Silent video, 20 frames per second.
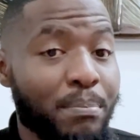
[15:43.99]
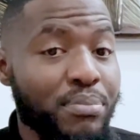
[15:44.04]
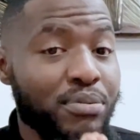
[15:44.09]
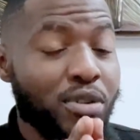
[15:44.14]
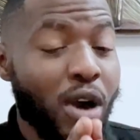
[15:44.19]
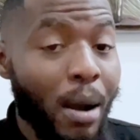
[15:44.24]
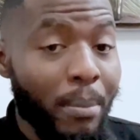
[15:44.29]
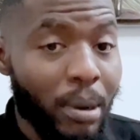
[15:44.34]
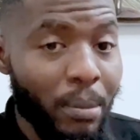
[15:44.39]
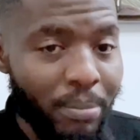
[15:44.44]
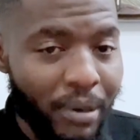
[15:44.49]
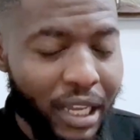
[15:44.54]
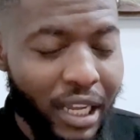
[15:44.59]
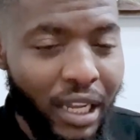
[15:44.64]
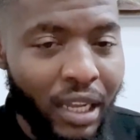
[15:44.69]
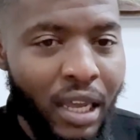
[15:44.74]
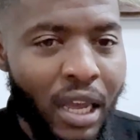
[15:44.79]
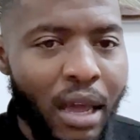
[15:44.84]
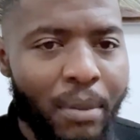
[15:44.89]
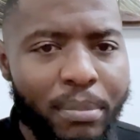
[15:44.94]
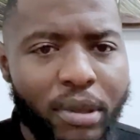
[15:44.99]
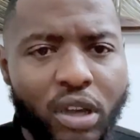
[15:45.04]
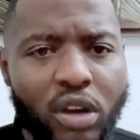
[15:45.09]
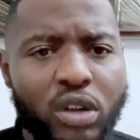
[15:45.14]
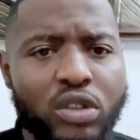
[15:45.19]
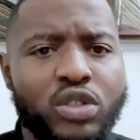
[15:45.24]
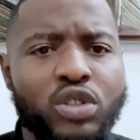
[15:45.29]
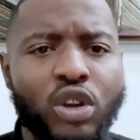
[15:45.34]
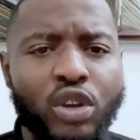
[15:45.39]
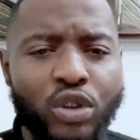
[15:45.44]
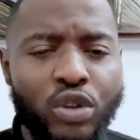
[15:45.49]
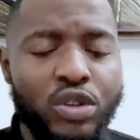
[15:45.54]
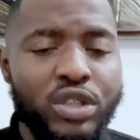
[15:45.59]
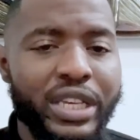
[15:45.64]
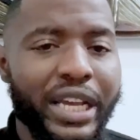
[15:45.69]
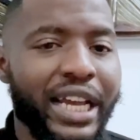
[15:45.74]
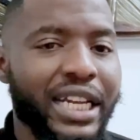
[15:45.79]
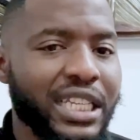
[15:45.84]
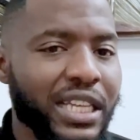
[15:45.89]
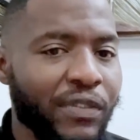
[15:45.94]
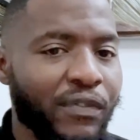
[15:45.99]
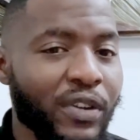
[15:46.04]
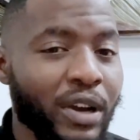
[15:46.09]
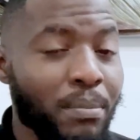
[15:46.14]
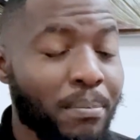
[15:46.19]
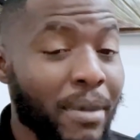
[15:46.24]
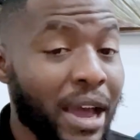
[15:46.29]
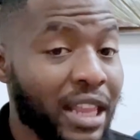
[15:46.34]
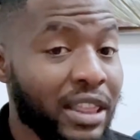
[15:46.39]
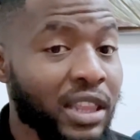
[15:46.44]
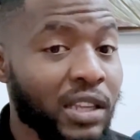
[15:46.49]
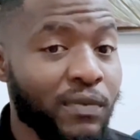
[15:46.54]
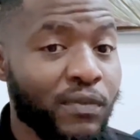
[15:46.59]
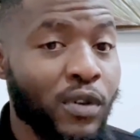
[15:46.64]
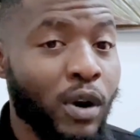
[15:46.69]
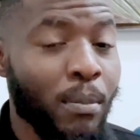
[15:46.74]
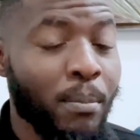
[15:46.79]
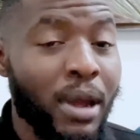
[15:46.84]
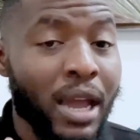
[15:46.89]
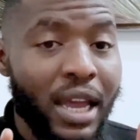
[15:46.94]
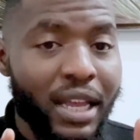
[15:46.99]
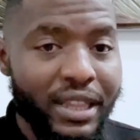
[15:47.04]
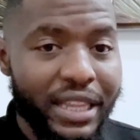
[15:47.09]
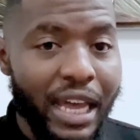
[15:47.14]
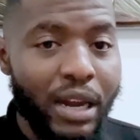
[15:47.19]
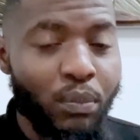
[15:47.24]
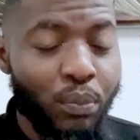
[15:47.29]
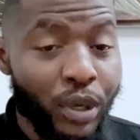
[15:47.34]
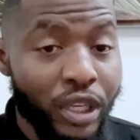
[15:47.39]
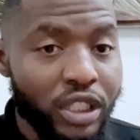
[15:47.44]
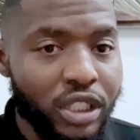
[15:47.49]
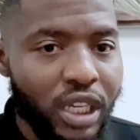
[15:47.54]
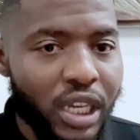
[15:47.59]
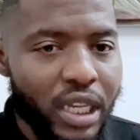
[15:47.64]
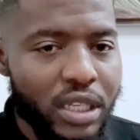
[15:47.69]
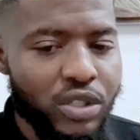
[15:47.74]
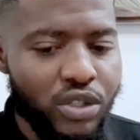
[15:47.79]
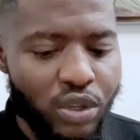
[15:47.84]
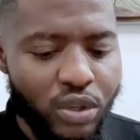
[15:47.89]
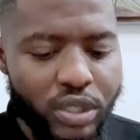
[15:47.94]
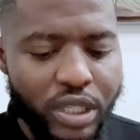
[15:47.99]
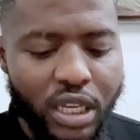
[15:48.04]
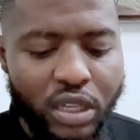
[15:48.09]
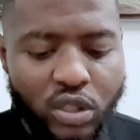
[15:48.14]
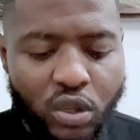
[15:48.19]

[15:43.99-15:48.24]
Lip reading: probably because you're using a different method from that which he's using.